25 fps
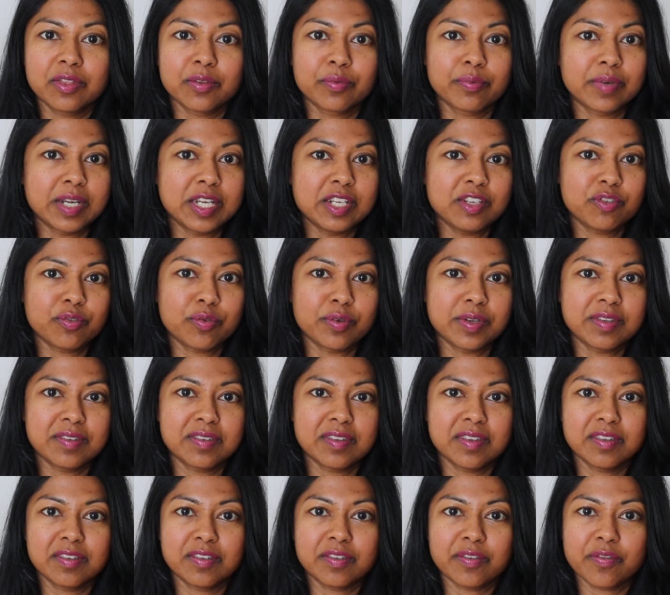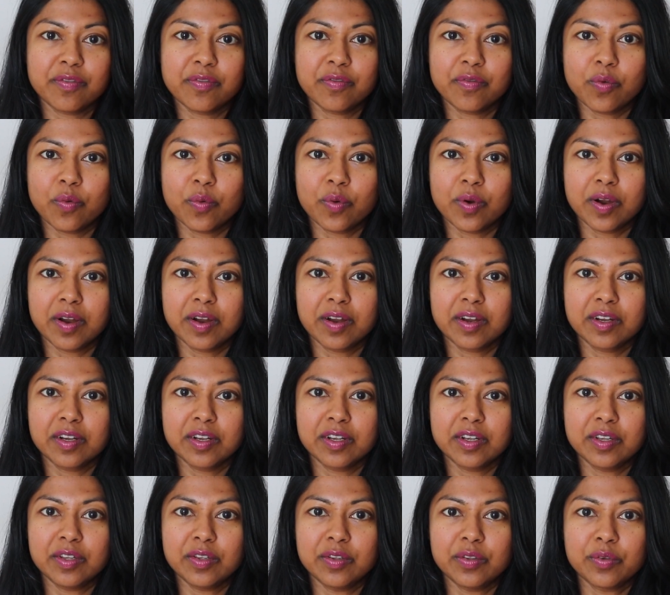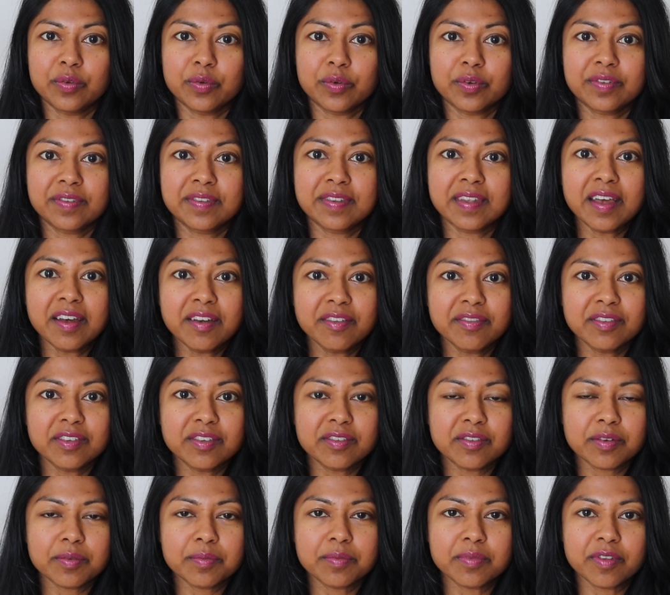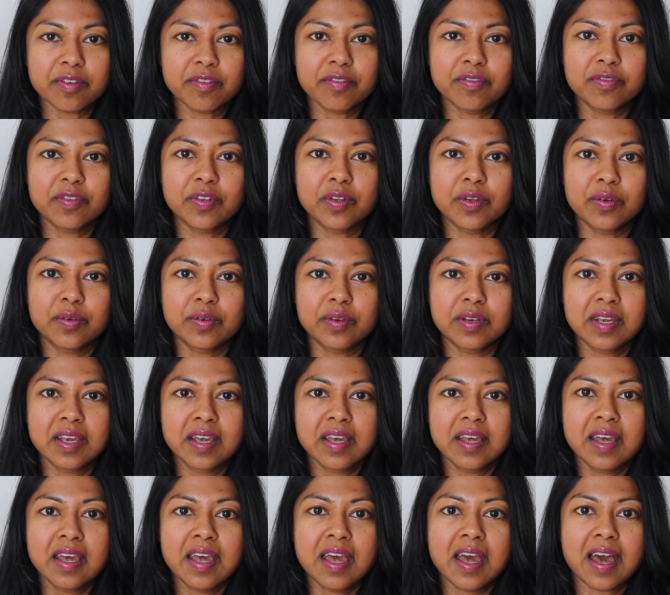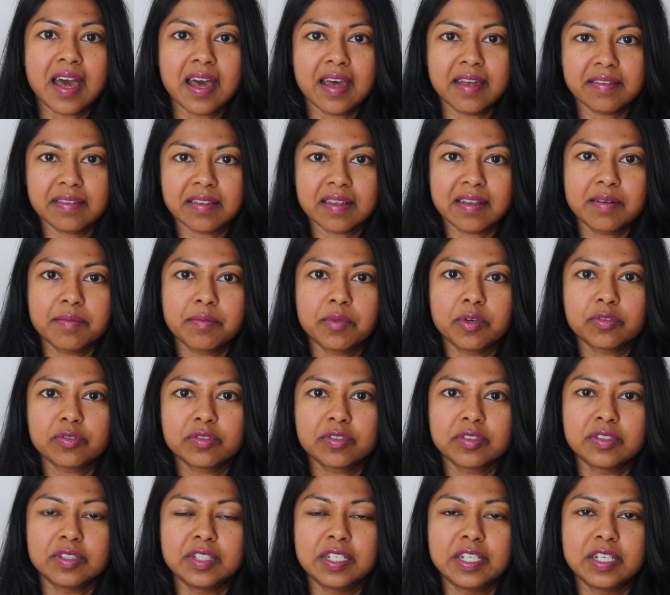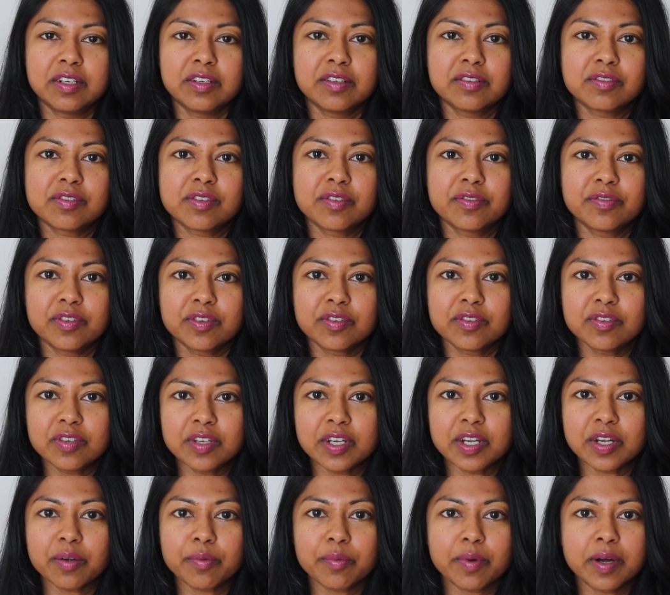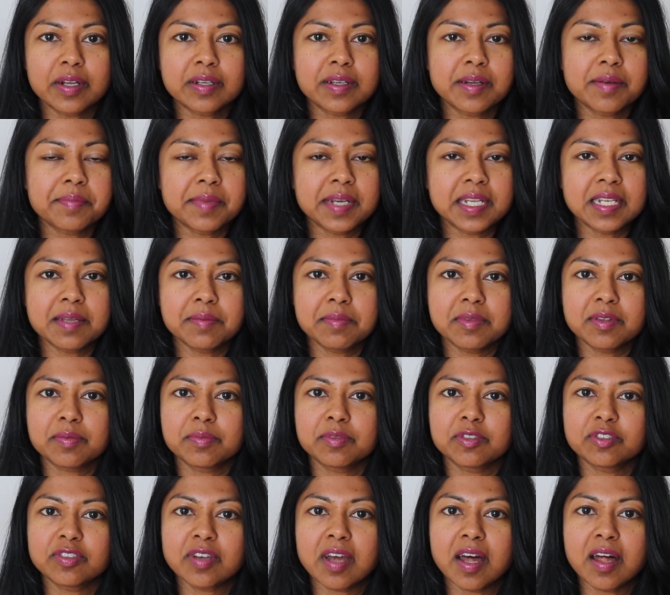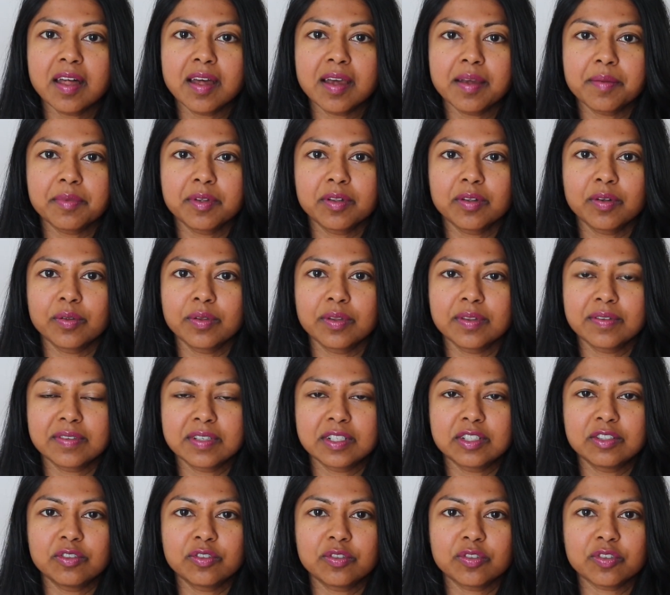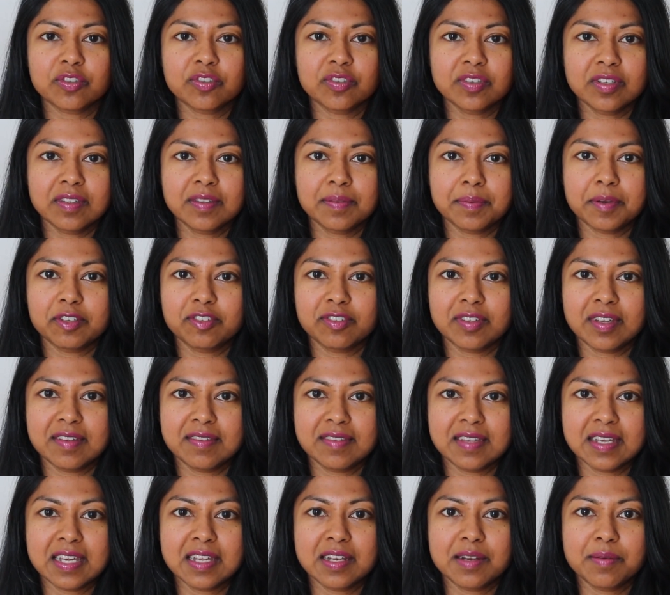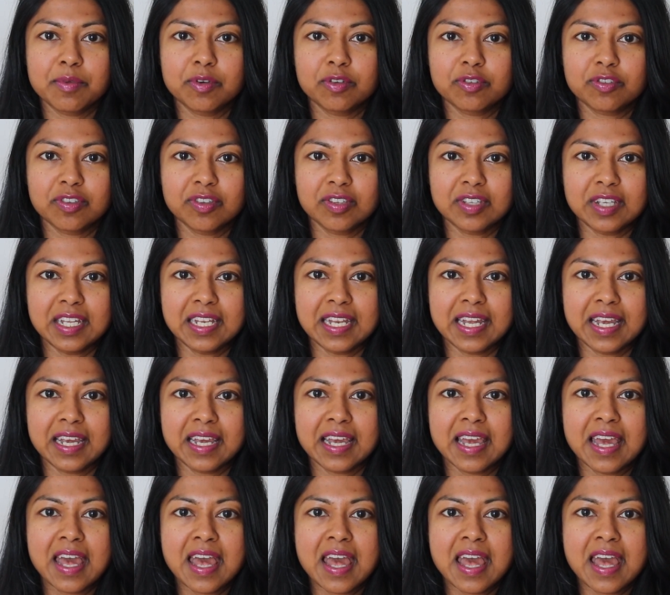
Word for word: the right choices for yourself in terms of food as an emotional eater. So, if you're new here, welcome. My name is Michelle. I'm a holistic nutritionist specializing in emotional eating.